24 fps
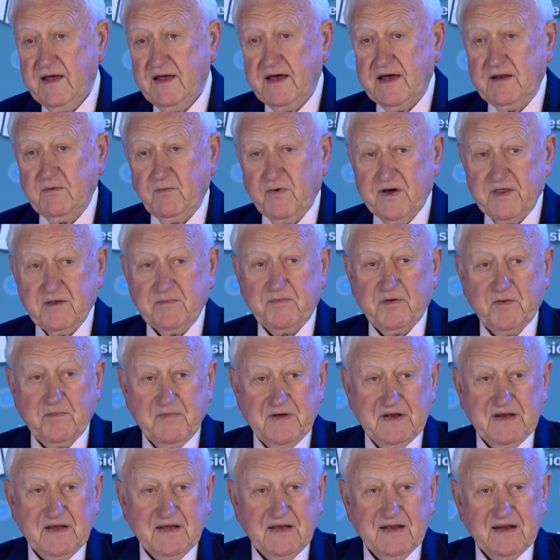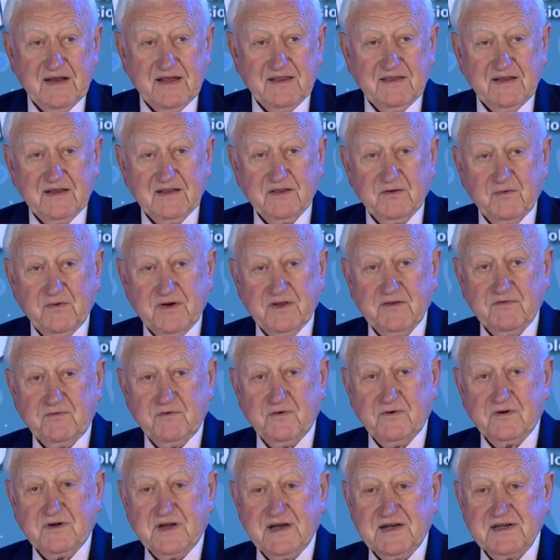and weather permitting, and I think the weather
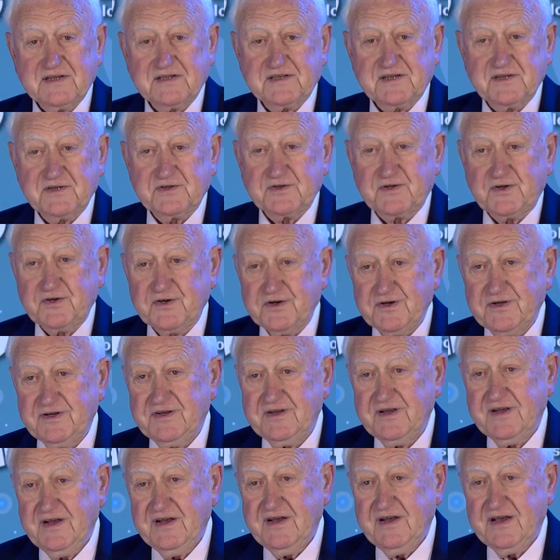forecast is good.